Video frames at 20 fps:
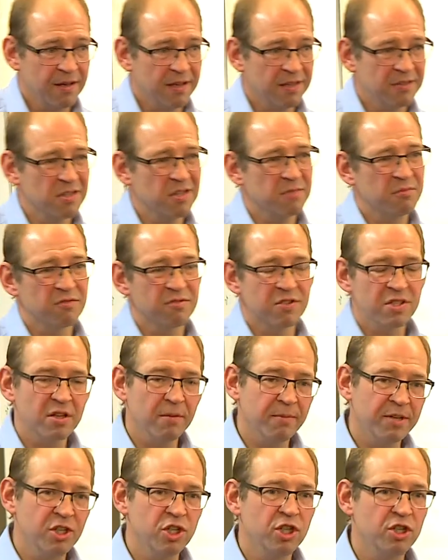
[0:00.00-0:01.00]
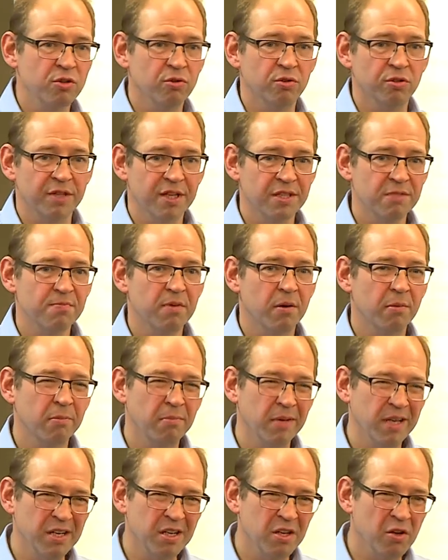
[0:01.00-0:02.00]
In terms of a sum insured, that's
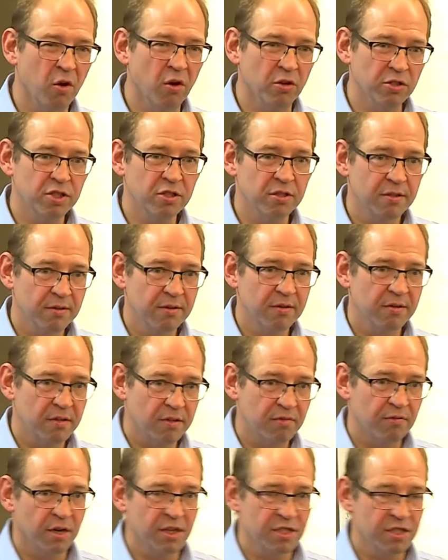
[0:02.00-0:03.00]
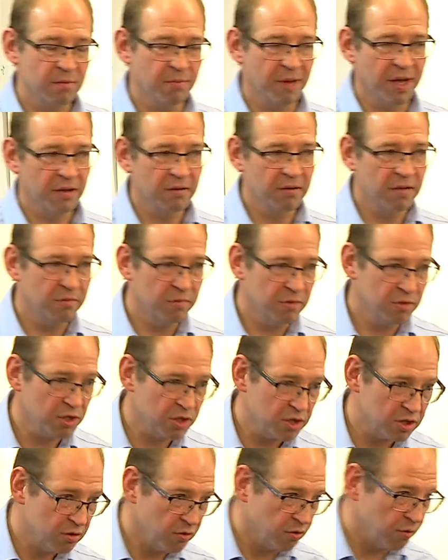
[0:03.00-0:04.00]
probably not the right amount, and we'll
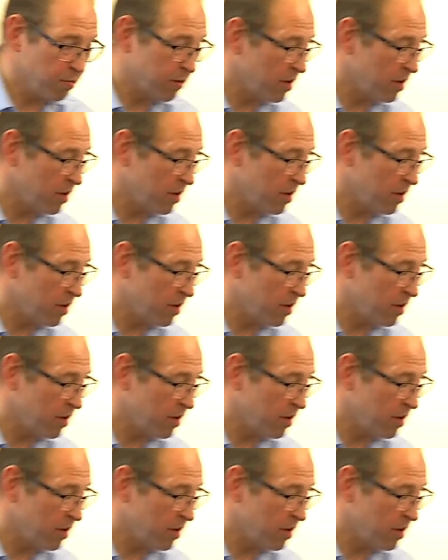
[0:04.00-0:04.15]
just talk